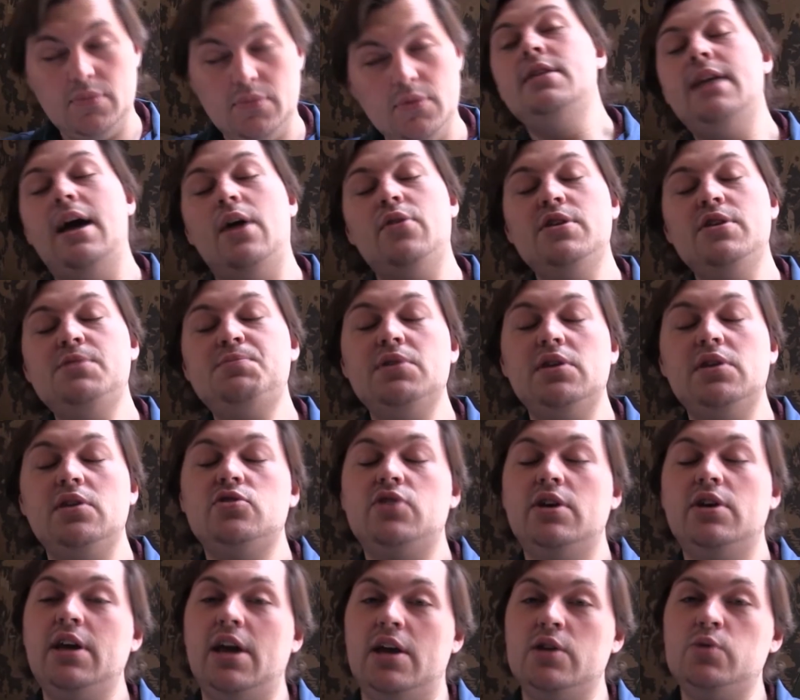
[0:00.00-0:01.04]
Now, this particular
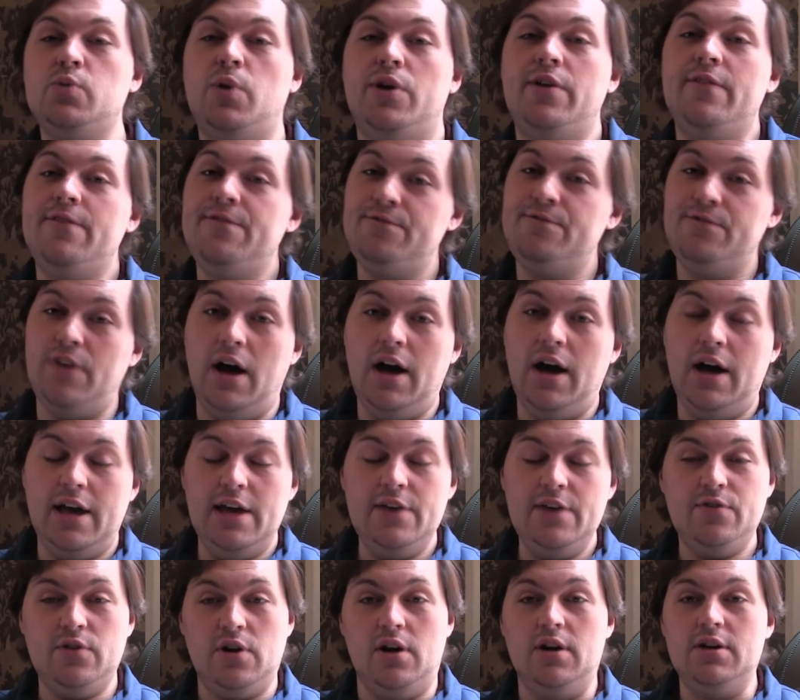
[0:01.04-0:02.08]
drink is one of
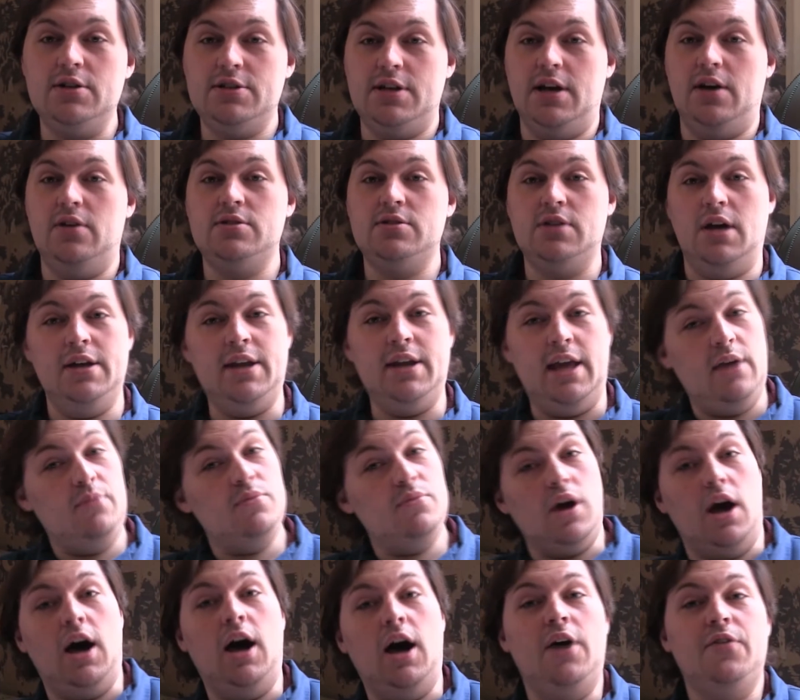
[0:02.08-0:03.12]
5 cocktails that are
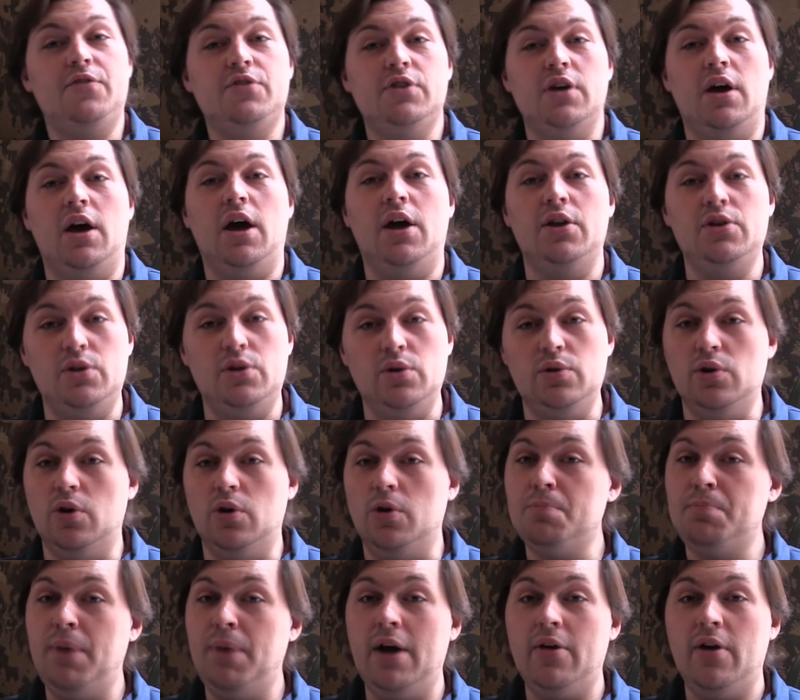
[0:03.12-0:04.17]
named after a New
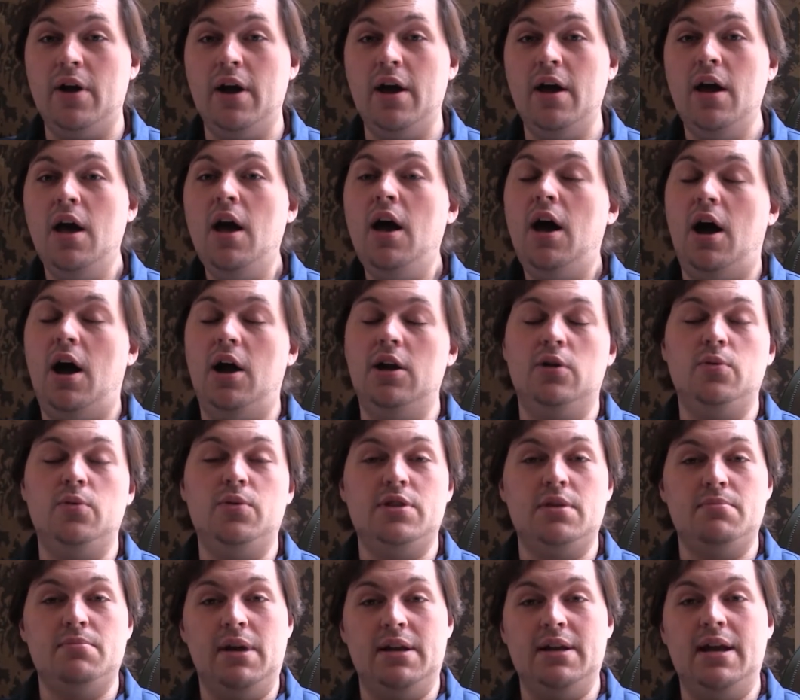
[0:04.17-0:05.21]
York borough. Along with
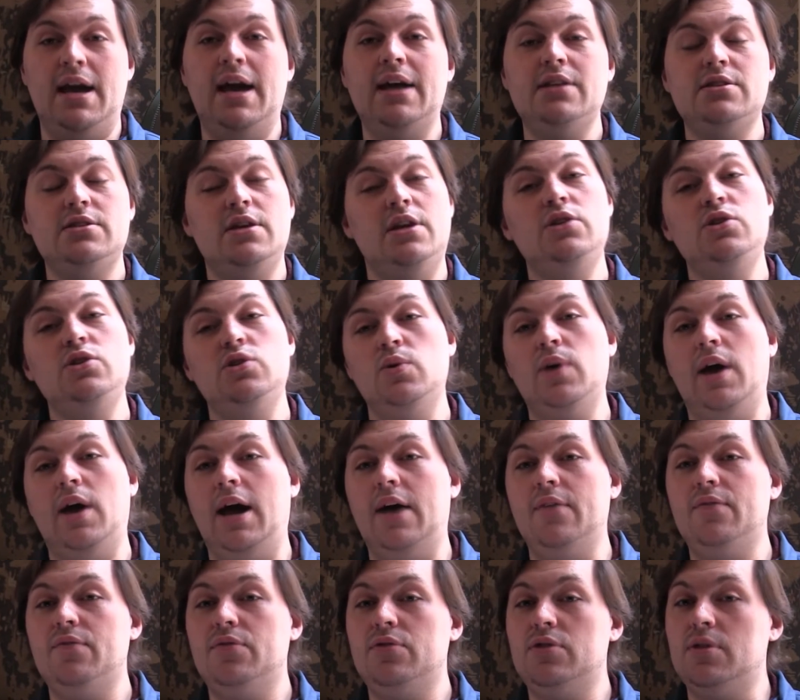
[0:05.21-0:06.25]
the Manhattan, you
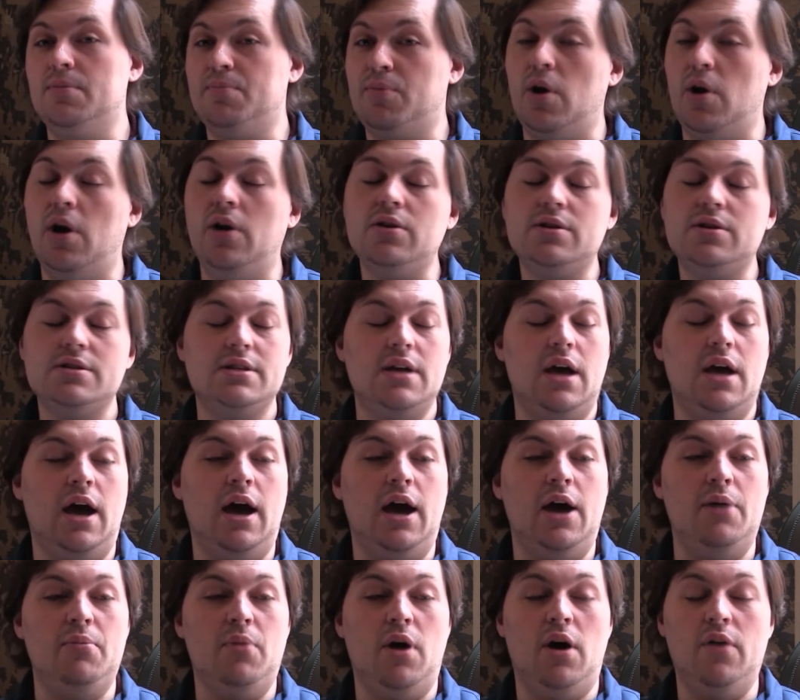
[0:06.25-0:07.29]
have the Bronx,
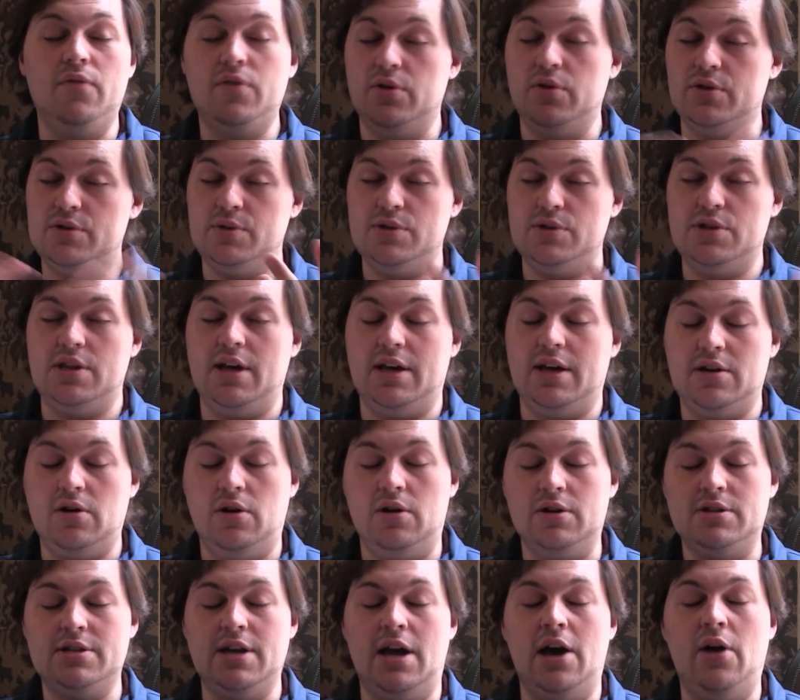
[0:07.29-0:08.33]
of course it's a
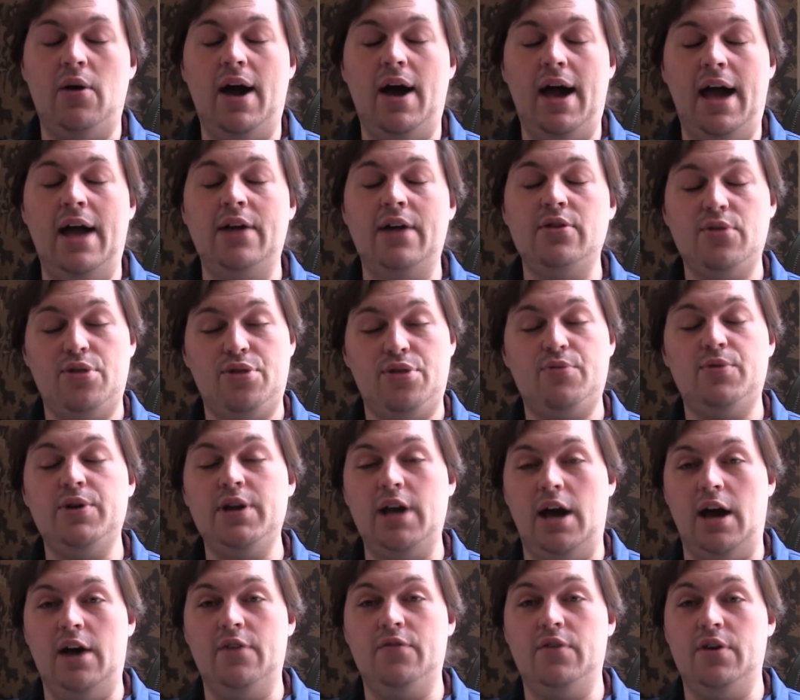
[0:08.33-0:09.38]
cocktail, and 3
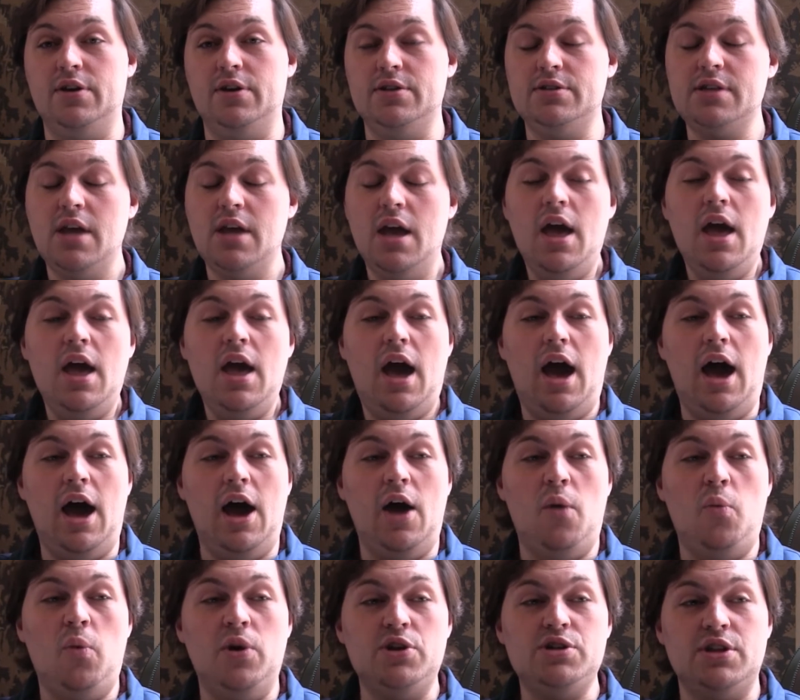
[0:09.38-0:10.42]
others,
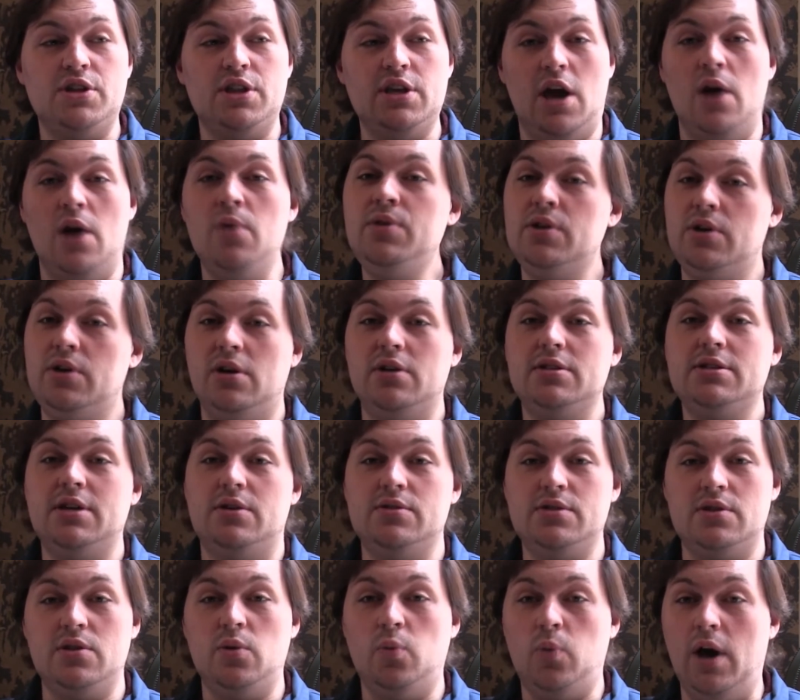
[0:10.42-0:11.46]
which are the only
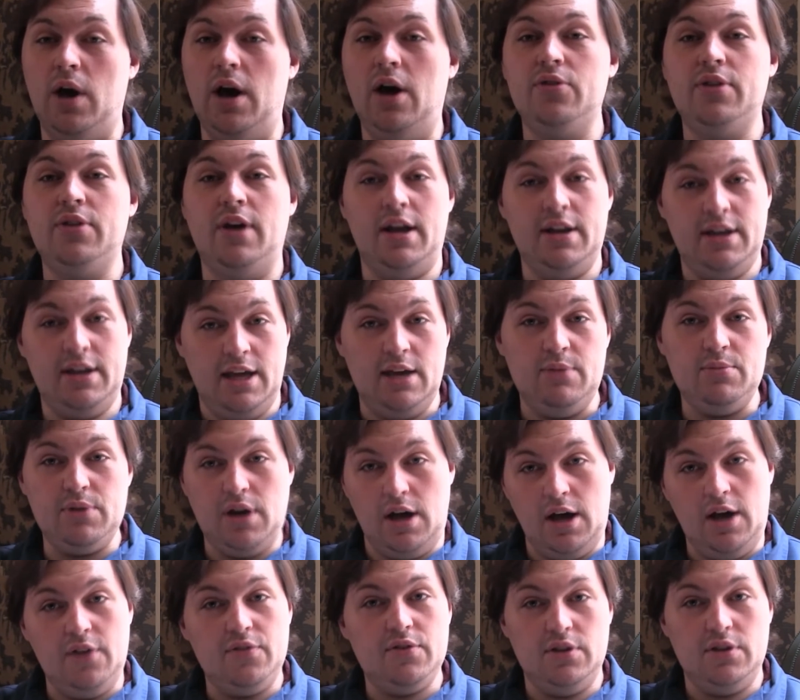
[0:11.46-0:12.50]
cocktails in the world that are named
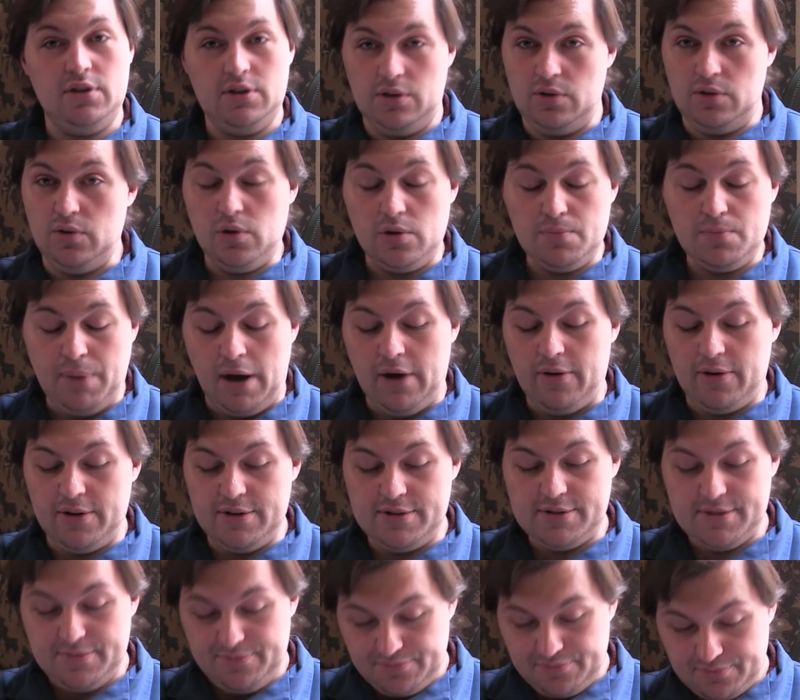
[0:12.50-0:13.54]
after the New York
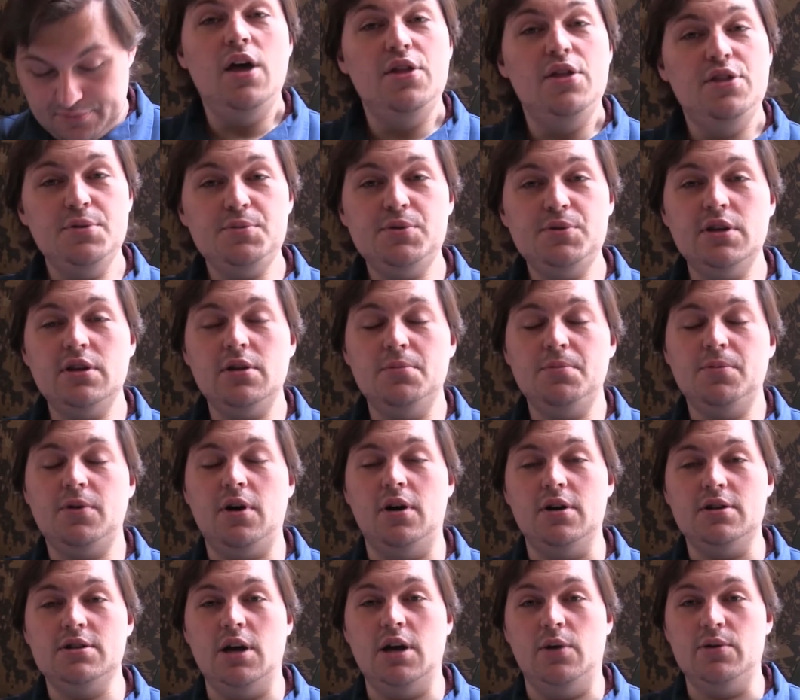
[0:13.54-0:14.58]
boroughs. This particular
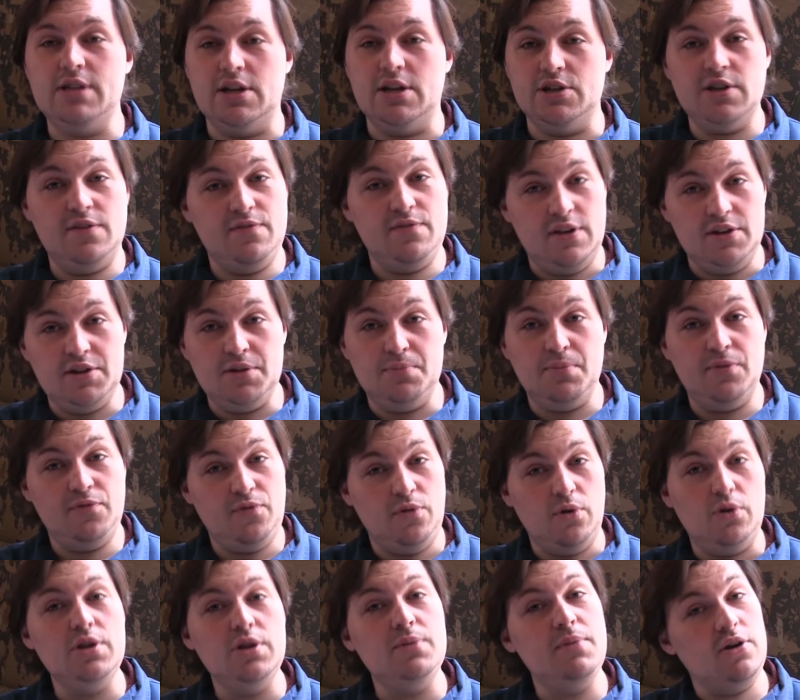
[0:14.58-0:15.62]
cocktail was actually invented
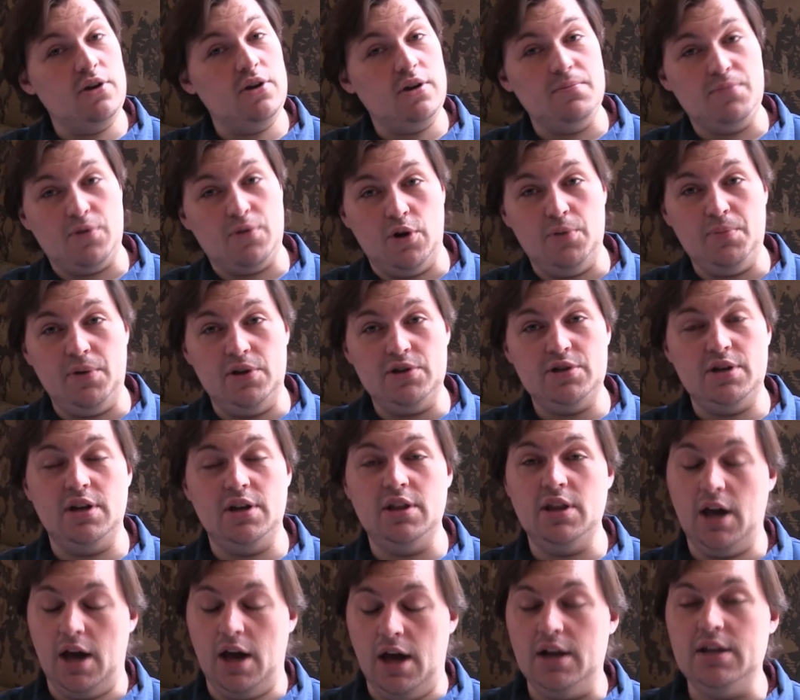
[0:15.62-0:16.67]
before the American Prohibition in
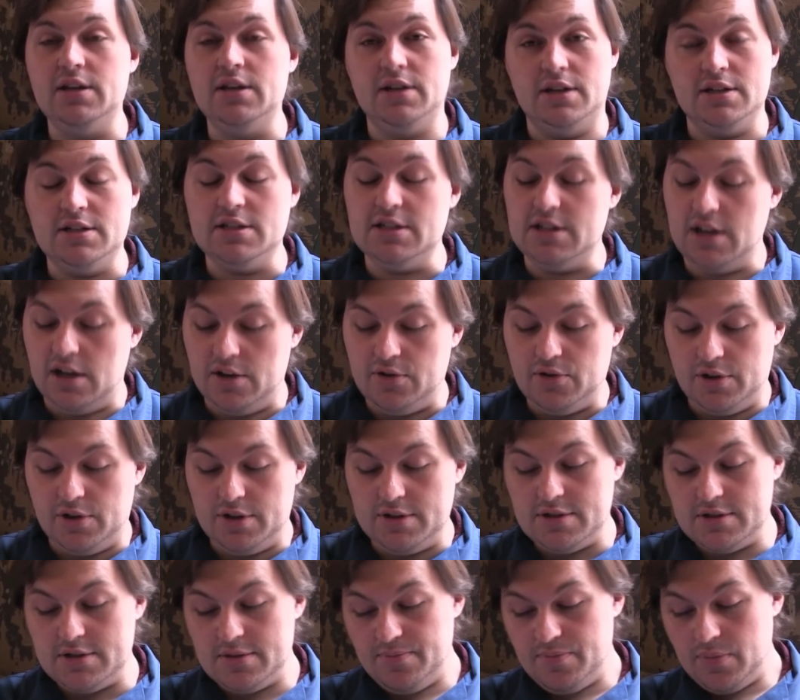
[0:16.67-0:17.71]
the early
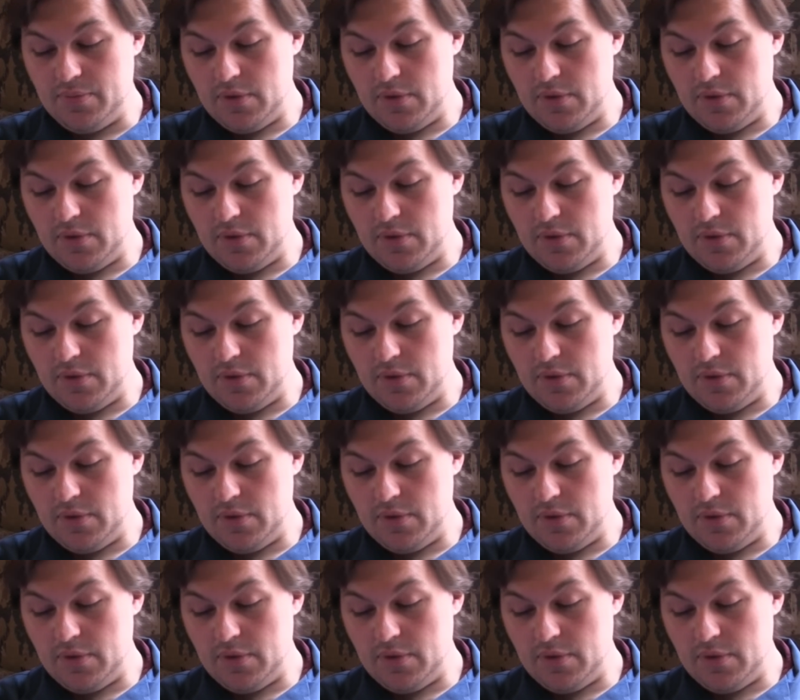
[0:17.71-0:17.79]
1900s.